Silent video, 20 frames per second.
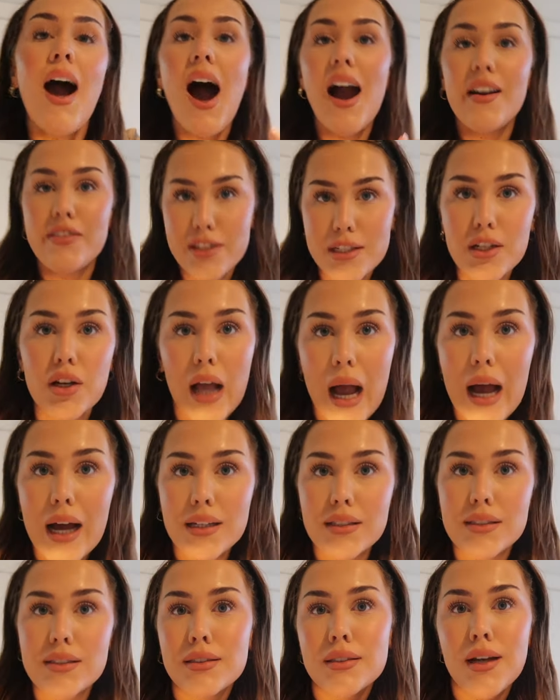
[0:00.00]
I've still
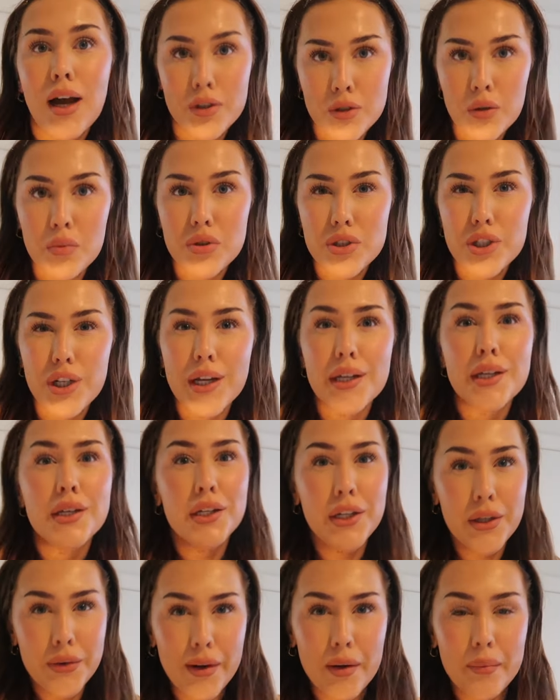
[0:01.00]
had a double
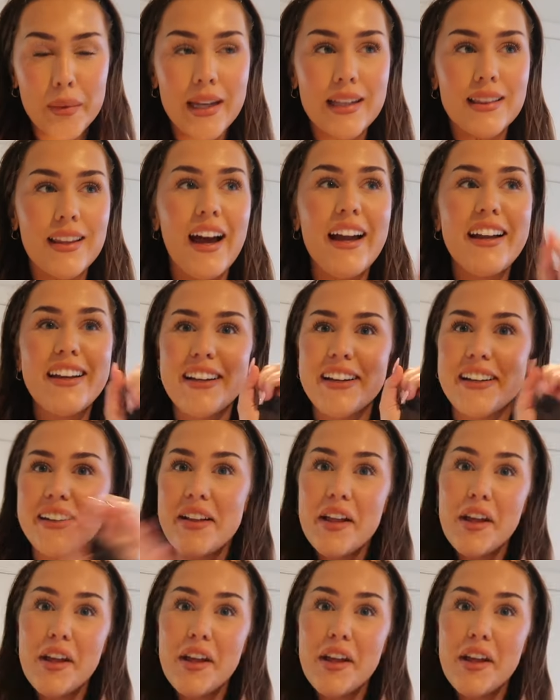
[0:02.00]
chin, you know what I mean? Like,